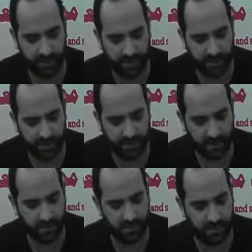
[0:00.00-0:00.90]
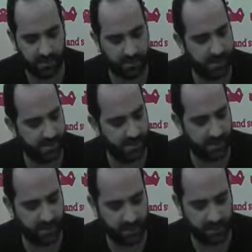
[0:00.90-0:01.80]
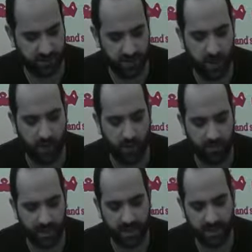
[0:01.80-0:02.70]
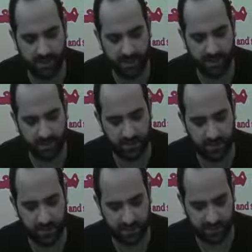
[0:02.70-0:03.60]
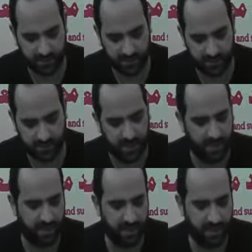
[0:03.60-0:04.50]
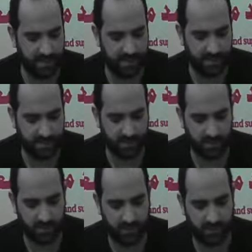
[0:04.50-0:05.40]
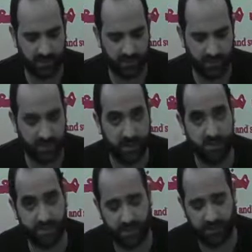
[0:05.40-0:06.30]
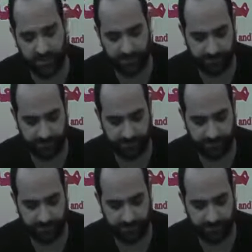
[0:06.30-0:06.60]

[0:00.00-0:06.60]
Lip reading: Eating causes satisfaction. Working leads to success. Laziness causes failure, etc.